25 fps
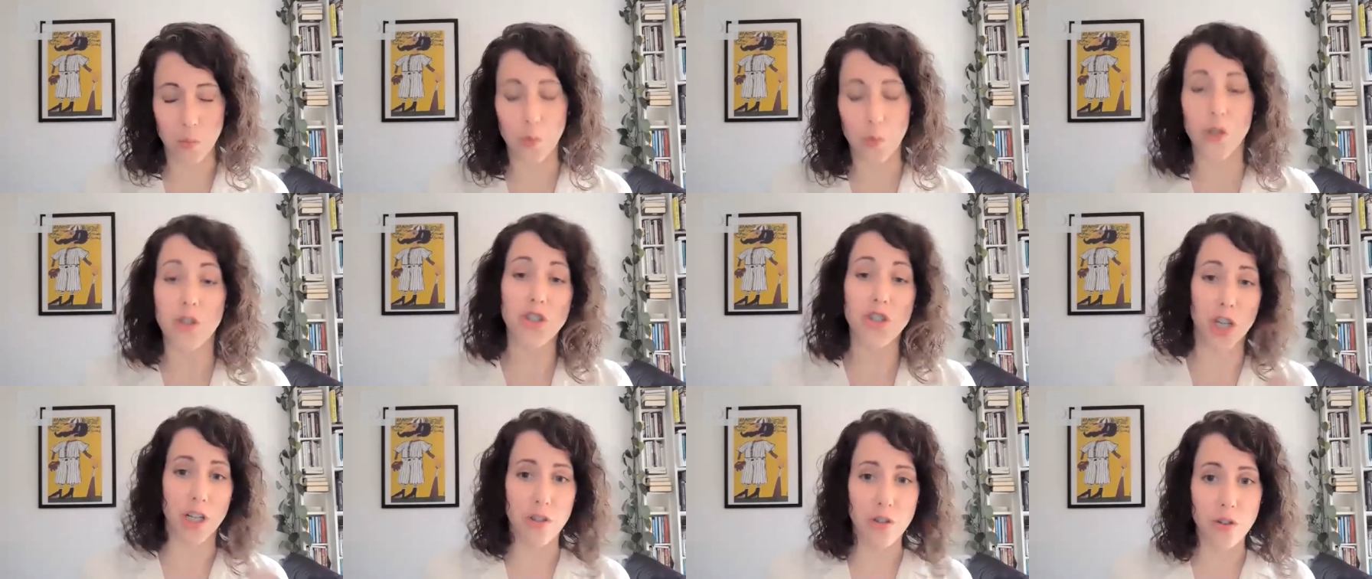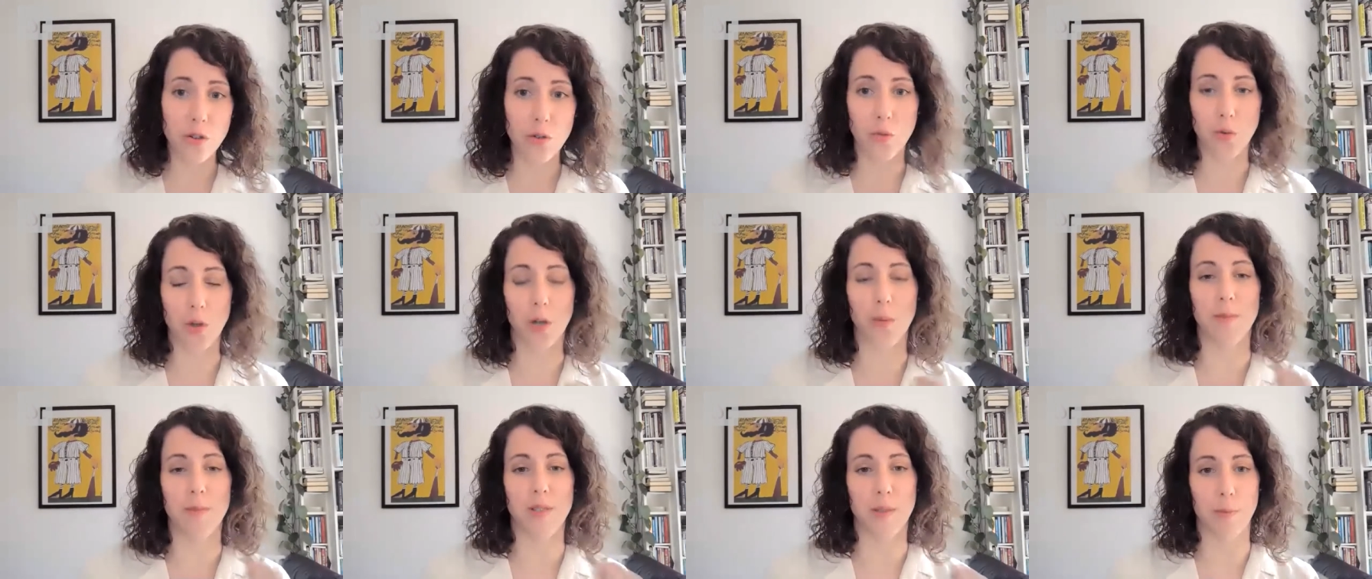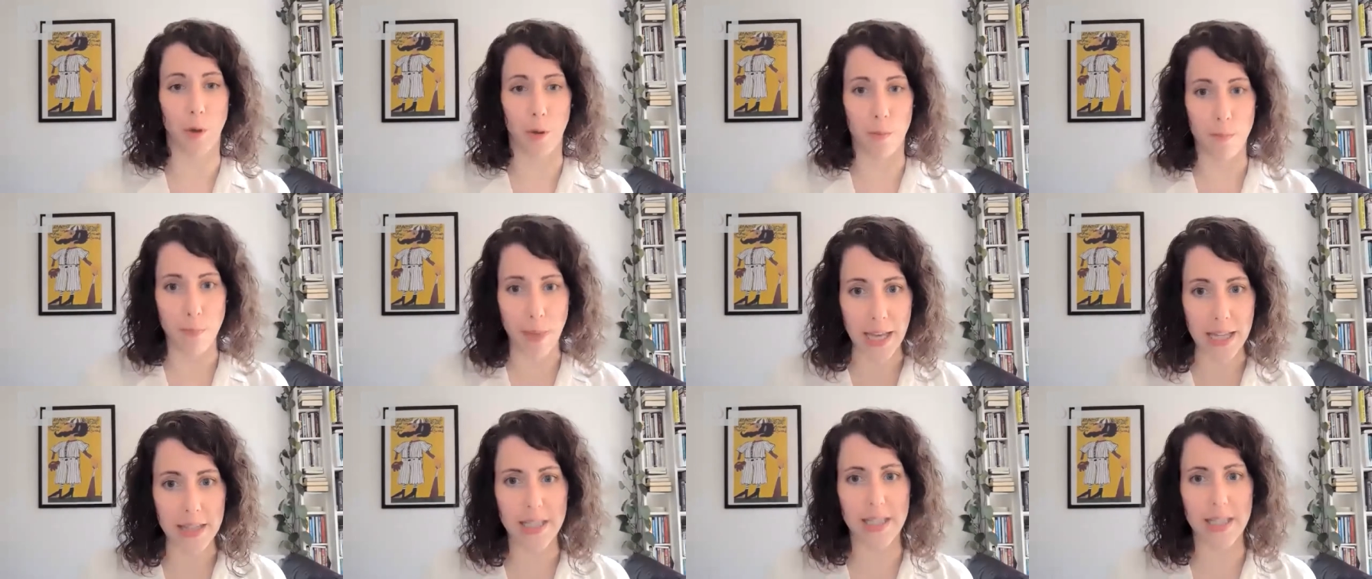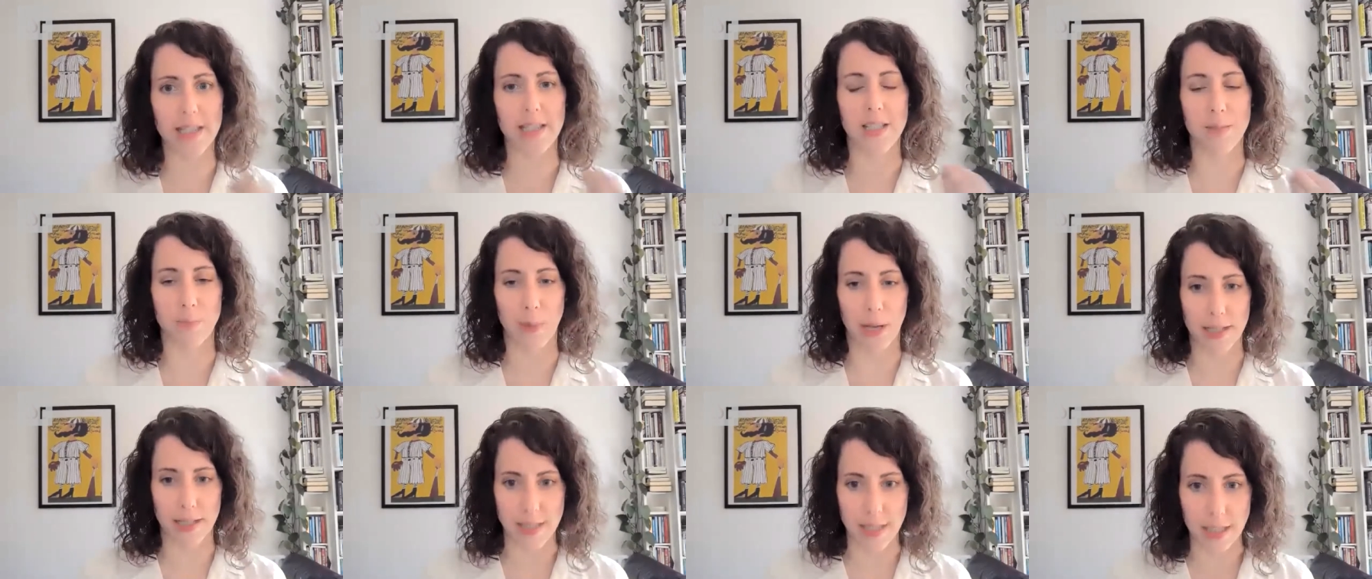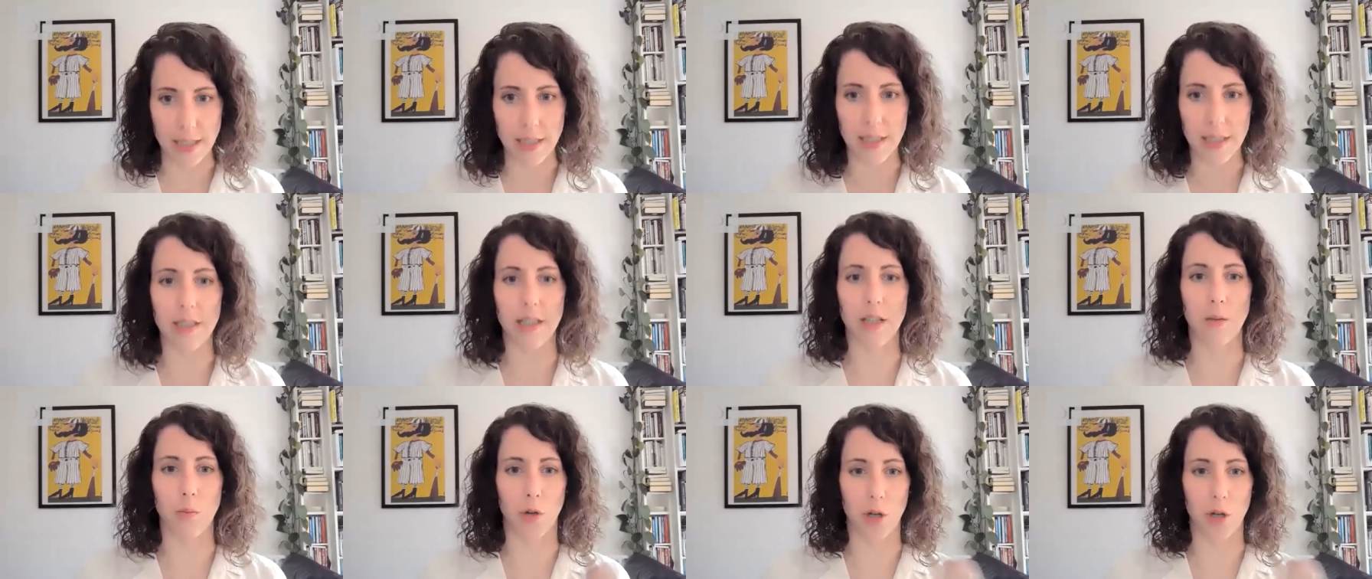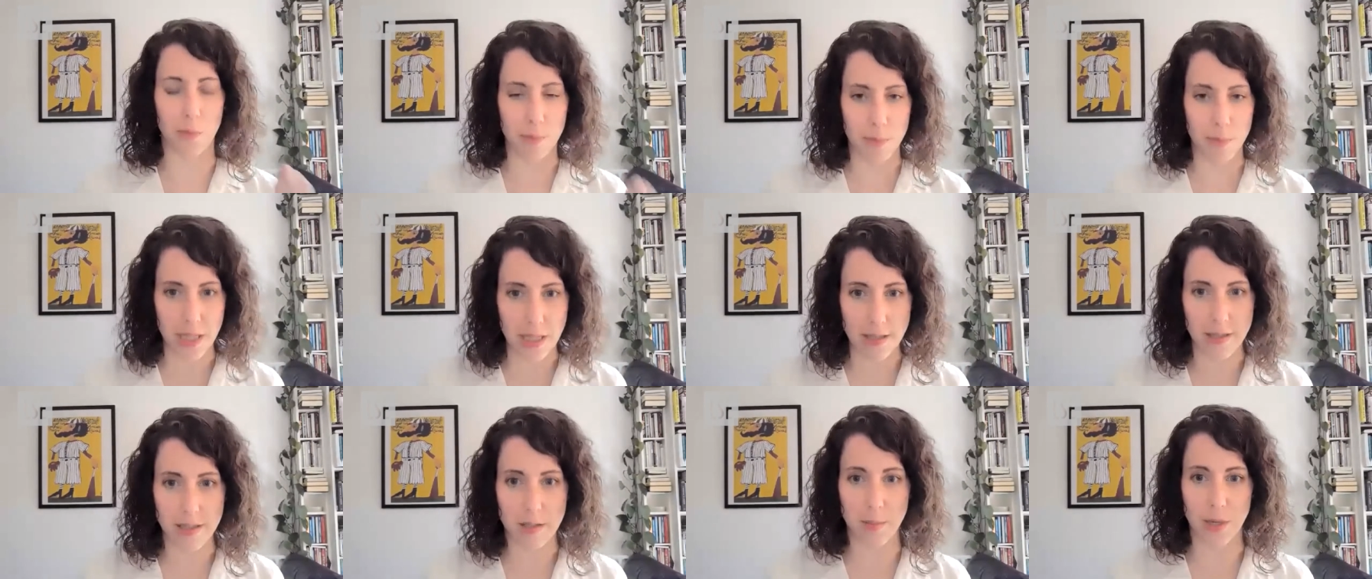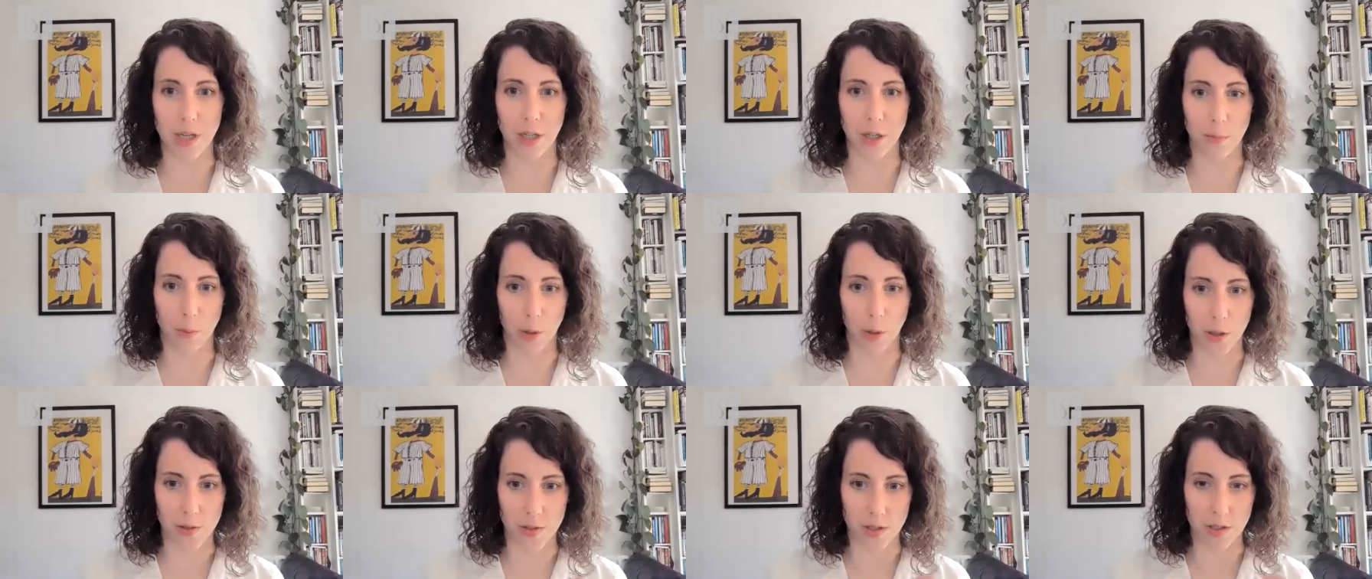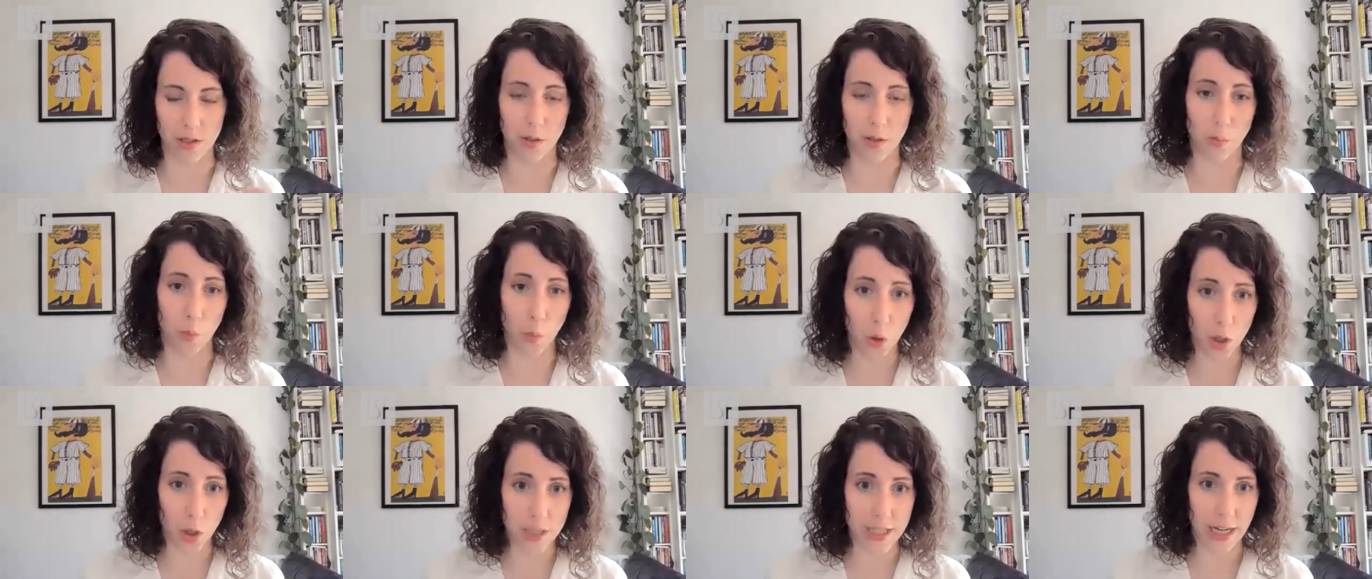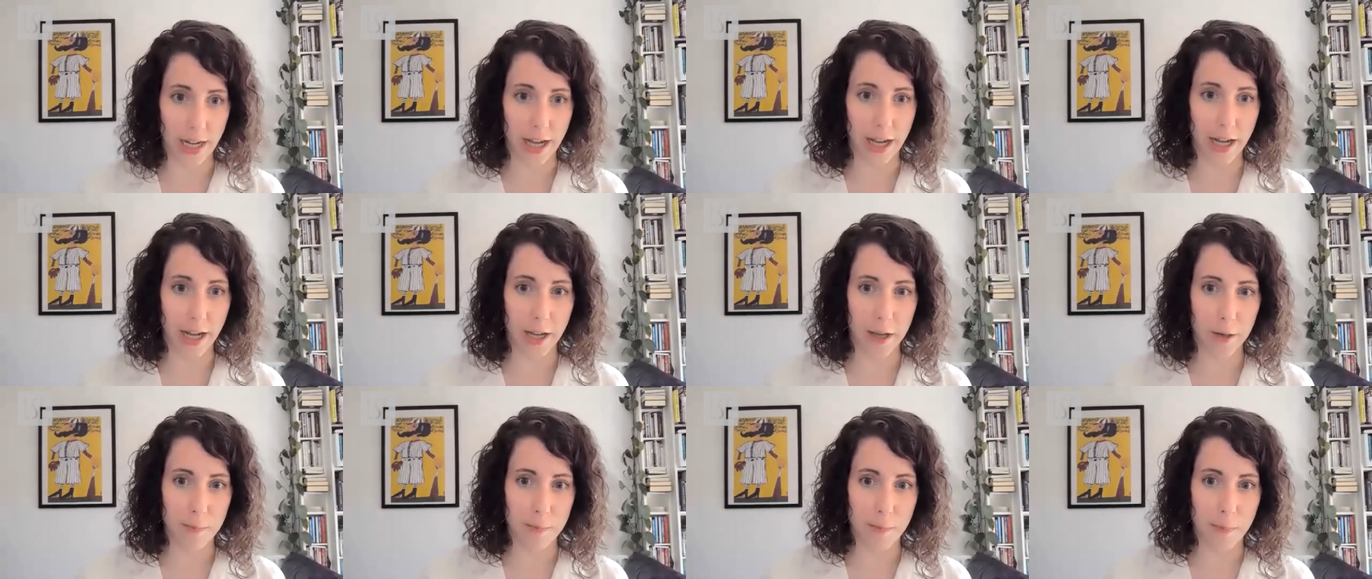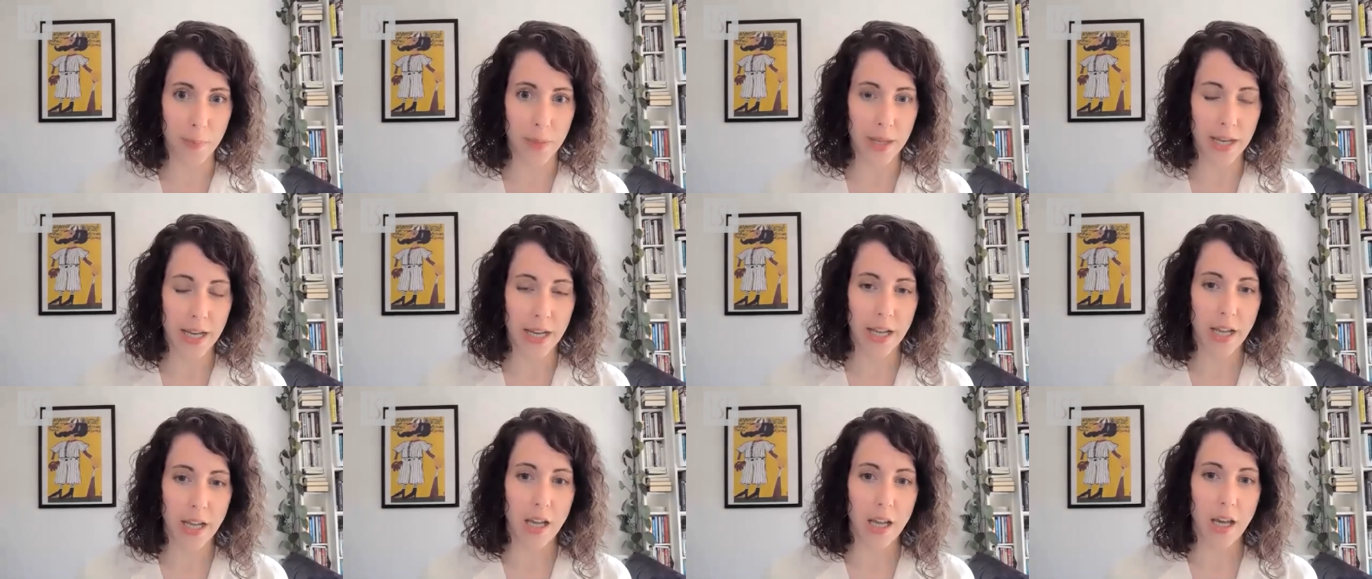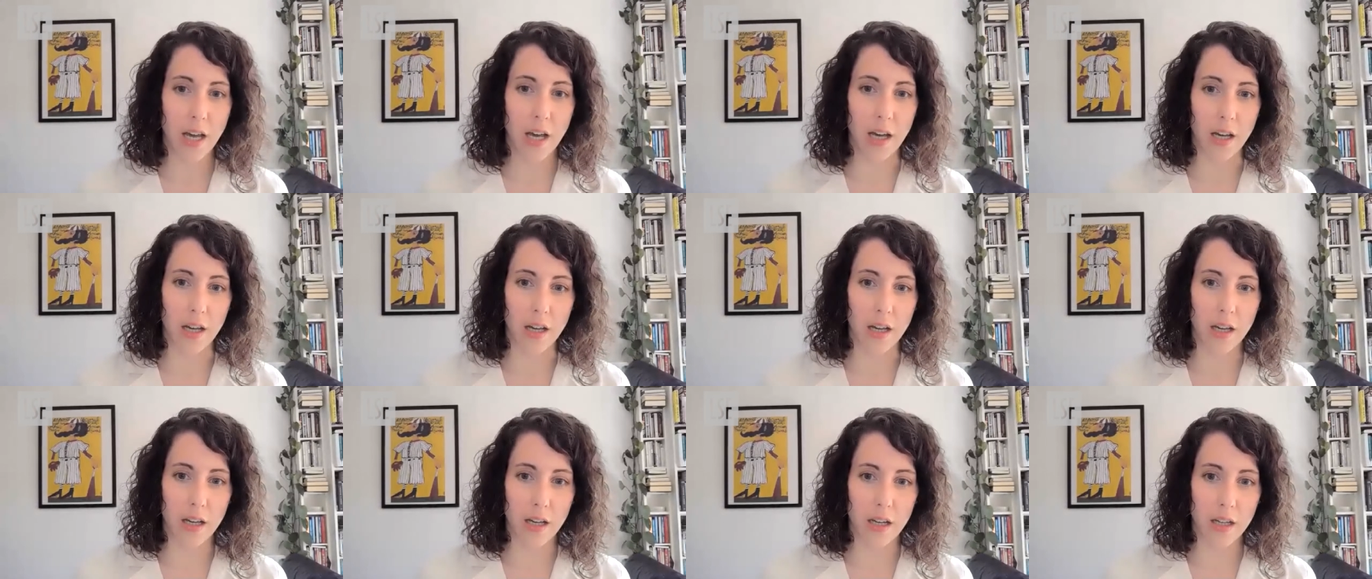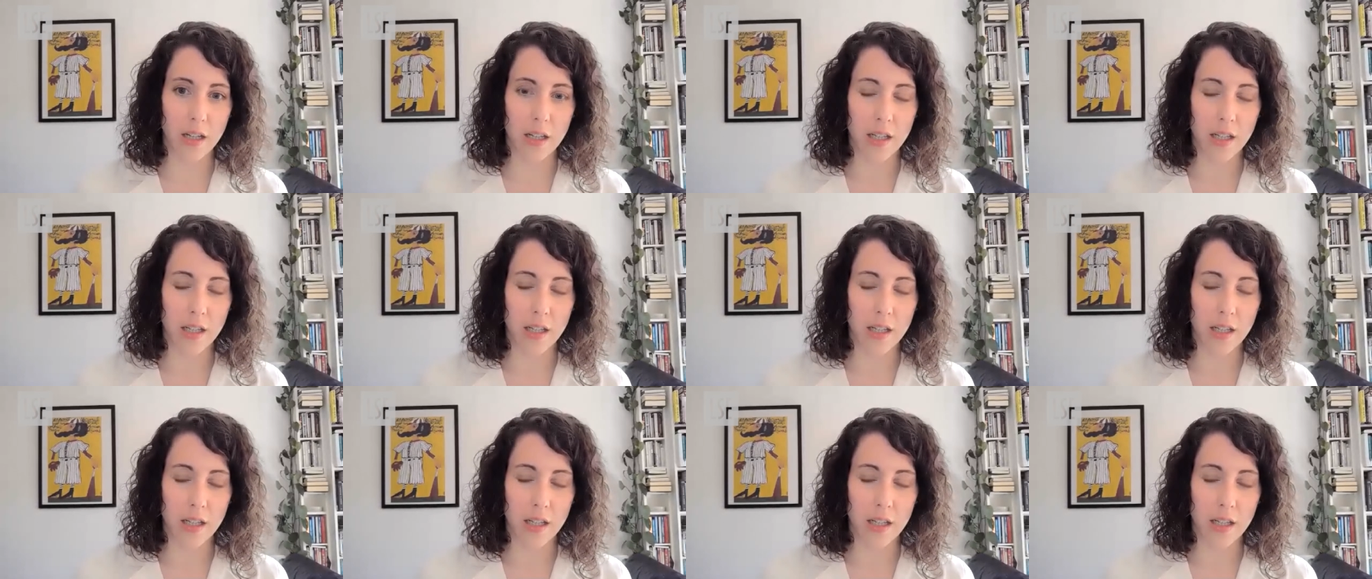with gender norms about manliness, masculinity, what it means to be a good person in wartime, uh,